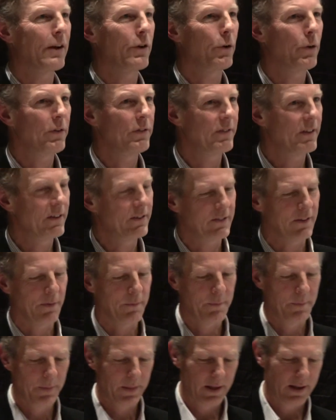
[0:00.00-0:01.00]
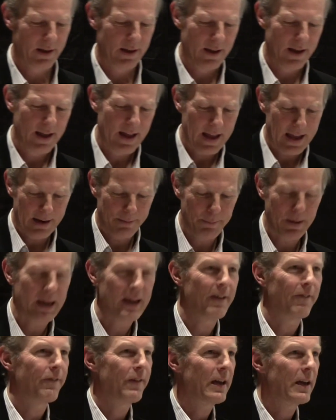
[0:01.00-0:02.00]
that whole system and
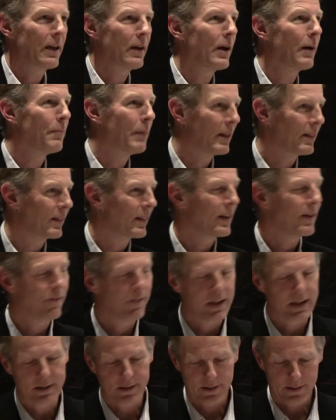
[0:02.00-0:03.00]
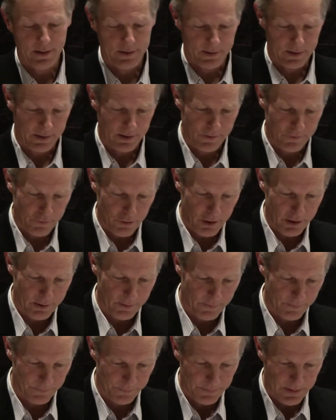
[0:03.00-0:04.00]
pay a fee, a monthly fee, to the City of
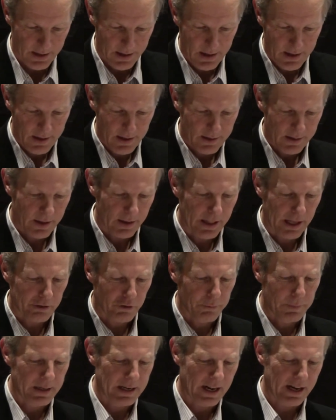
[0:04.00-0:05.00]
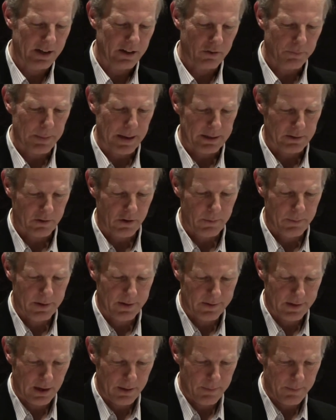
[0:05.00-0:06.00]
Toronto. The electromagnetic spectrum,
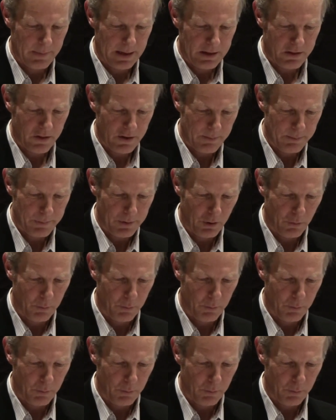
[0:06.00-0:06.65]
as I mentioned,